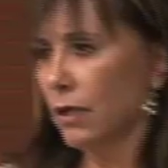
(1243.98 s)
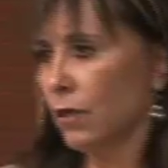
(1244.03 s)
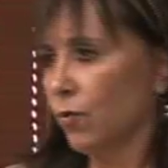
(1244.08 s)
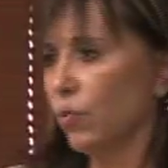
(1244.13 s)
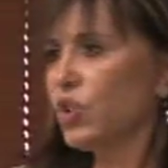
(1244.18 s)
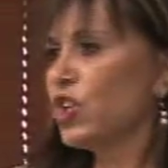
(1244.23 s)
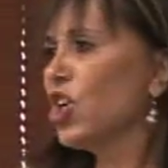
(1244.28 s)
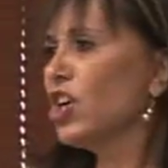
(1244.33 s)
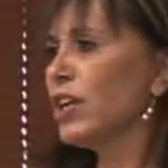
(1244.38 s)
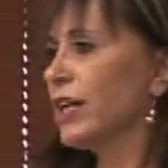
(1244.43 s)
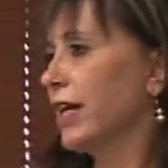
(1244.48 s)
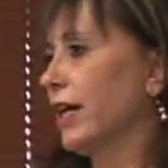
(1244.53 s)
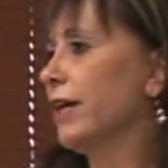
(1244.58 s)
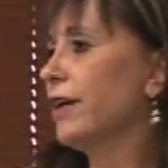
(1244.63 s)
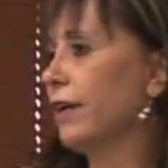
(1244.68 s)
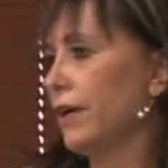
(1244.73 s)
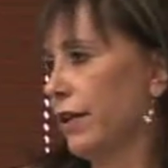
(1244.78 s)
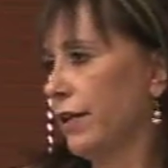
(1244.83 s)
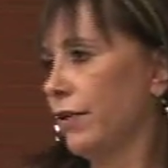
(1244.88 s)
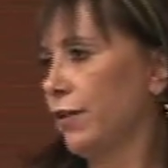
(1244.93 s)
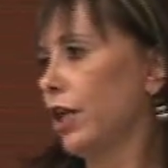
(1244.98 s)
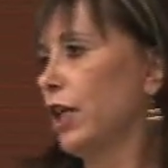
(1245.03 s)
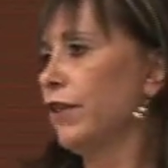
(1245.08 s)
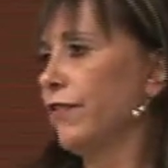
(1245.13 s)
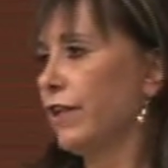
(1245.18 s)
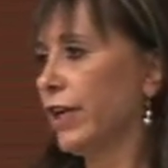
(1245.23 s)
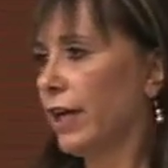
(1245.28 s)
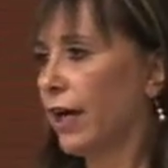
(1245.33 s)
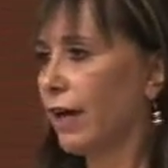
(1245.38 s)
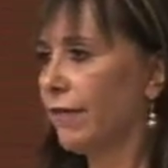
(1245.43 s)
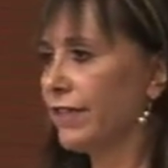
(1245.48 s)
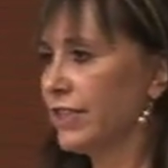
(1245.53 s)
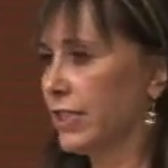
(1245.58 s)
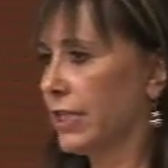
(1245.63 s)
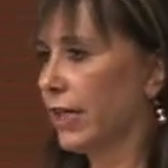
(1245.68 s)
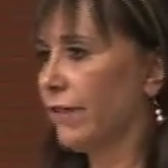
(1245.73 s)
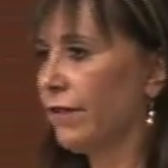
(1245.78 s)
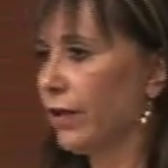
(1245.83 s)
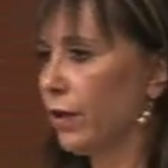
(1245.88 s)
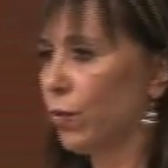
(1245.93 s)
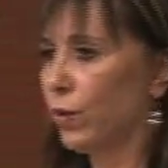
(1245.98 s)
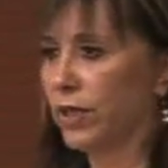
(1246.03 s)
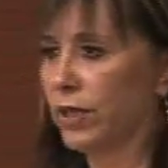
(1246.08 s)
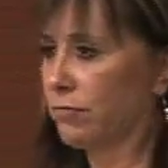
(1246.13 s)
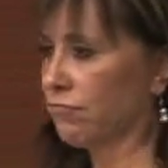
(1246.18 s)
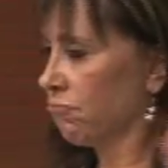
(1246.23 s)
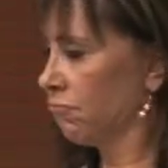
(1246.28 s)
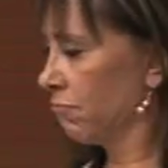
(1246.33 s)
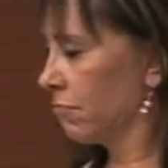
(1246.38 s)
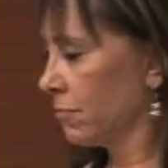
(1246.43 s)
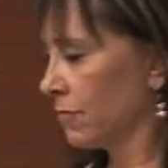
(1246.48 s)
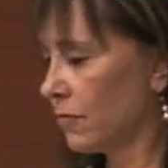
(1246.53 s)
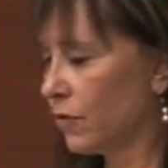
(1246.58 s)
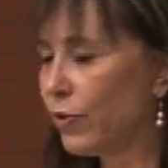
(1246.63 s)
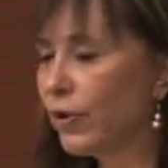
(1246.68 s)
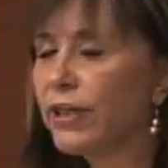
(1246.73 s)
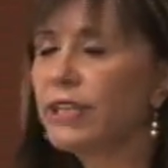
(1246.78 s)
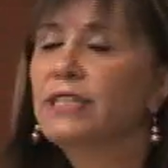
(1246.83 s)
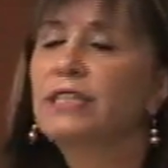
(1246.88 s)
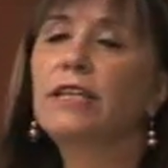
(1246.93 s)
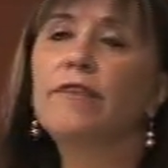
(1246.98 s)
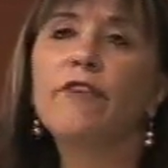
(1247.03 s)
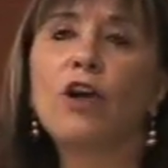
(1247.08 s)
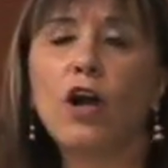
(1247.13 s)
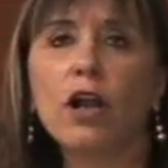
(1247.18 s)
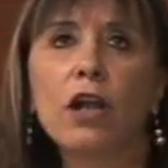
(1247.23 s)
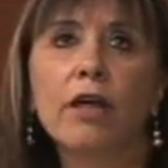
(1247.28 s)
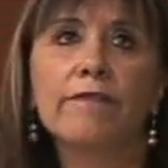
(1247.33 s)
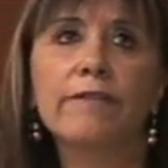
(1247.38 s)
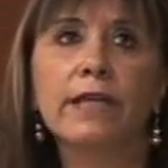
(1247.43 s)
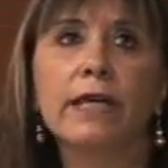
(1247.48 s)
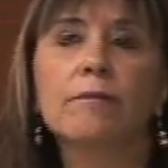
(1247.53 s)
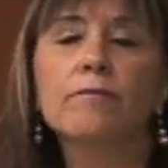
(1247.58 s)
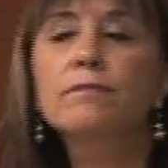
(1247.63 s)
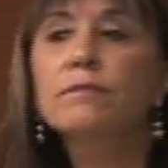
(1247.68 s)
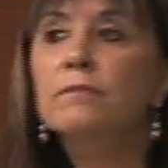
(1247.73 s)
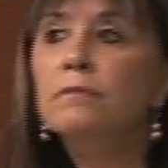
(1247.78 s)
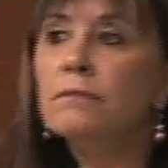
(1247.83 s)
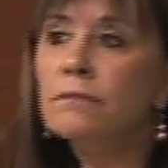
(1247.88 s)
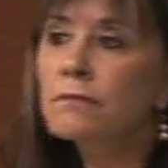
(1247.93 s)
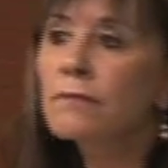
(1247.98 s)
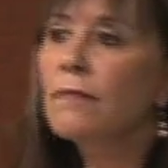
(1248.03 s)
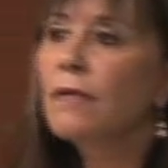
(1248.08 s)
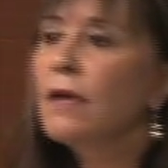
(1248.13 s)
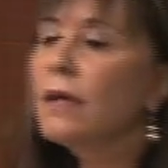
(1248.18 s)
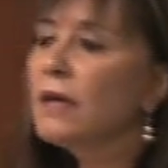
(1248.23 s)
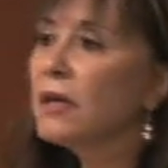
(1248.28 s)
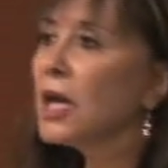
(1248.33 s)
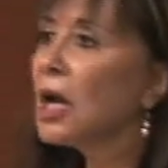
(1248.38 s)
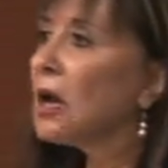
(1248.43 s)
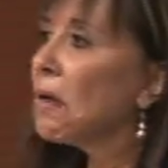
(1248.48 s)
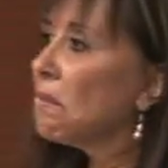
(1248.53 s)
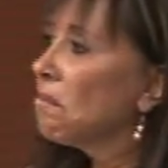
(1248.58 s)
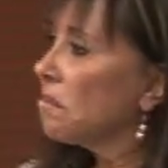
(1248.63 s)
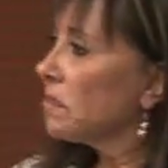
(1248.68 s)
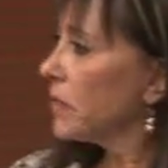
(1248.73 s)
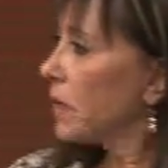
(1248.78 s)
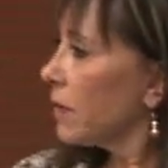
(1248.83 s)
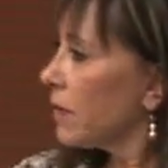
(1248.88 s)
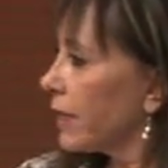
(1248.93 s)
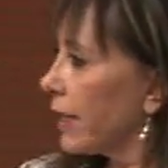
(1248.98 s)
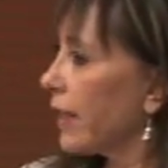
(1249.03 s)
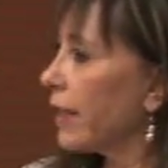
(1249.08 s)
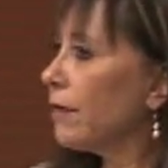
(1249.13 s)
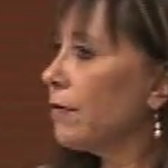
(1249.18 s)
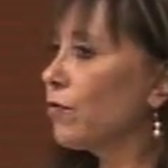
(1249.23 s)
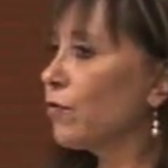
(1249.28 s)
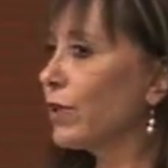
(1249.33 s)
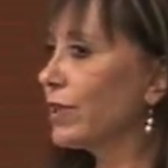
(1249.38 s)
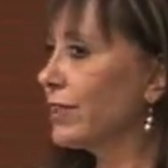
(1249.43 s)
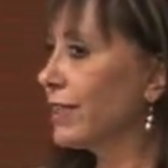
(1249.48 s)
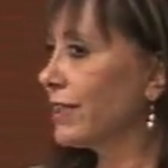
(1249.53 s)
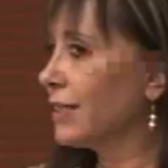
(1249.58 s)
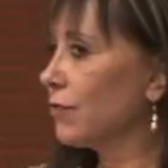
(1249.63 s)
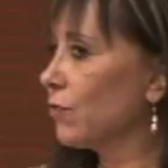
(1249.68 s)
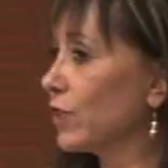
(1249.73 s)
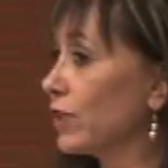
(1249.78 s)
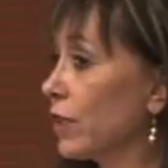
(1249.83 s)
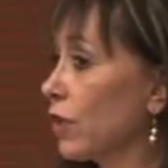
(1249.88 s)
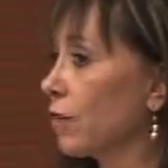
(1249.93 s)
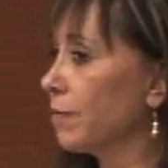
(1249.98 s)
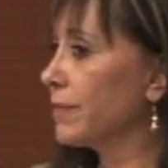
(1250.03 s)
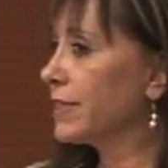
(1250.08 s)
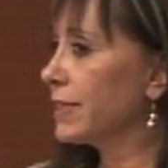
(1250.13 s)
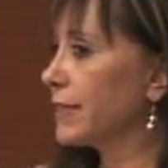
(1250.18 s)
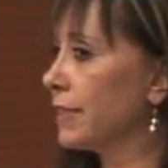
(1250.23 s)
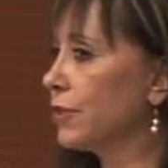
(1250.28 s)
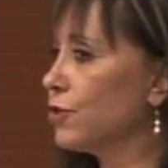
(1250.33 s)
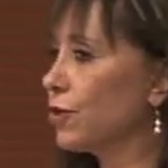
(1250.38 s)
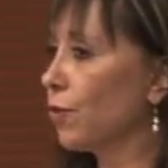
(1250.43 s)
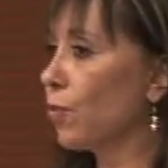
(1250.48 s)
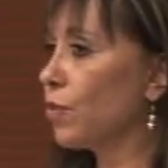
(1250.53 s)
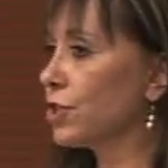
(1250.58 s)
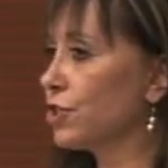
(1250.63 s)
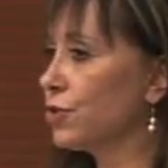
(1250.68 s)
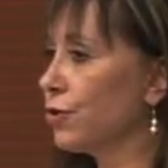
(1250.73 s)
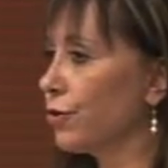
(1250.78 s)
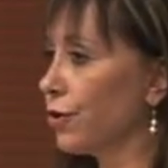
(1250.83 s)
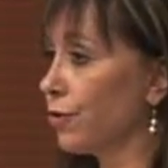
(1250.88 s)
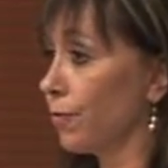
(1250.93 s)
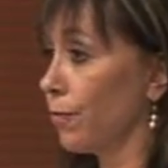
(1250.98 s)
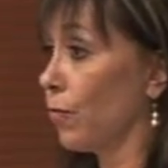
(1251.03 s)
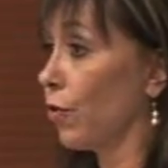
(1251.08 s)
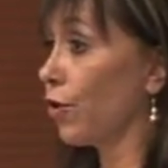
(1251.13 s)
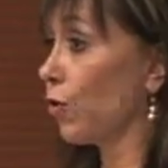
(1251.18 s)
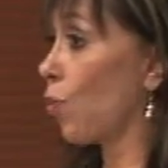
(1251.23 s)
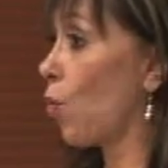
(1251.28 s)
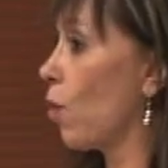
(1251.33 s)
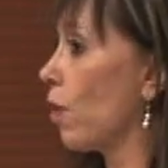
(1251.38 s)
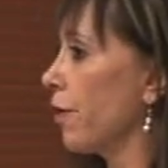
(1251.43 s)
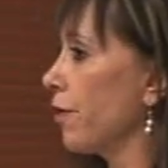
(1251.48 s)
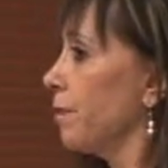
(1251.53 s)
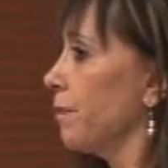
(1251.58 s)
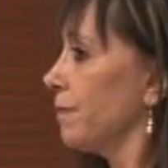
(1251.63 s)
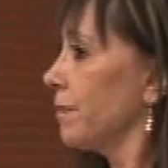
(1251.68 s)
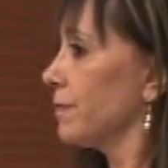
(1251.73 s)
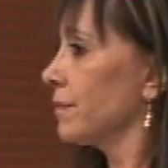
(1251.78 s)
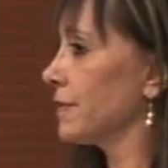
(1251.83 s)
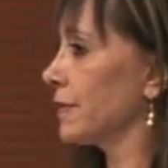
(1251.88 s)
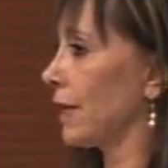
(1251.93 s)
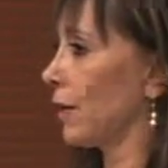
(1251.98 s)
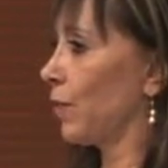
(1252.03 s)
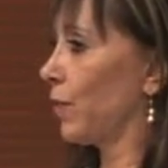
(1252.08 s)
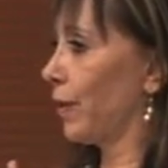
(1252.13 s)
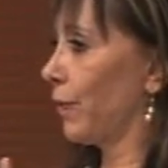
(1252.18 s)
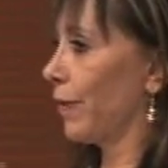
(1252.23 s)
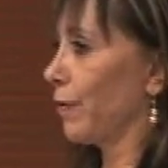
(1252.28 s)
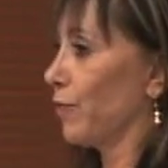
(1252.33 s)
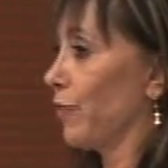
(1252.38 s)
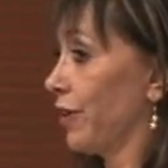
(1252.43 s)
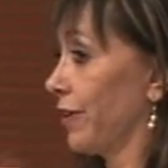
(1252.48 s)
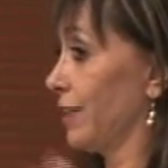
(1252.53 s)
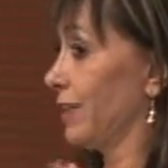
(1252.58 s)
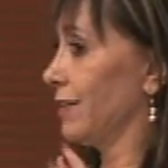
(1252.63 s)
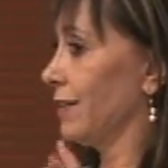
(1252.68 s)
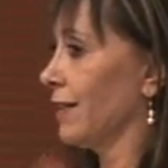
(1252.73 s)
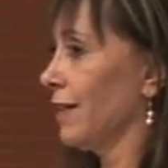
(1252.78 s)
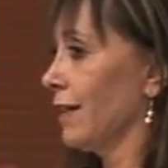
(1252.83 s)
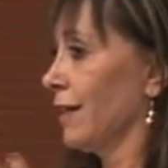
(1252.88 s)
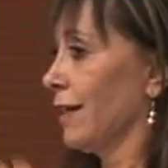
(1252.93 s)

We don't care if, if they have HIV, we, we receive all of them. Uh, okay, when the, when the conversation was, you know, more warm, that we were more in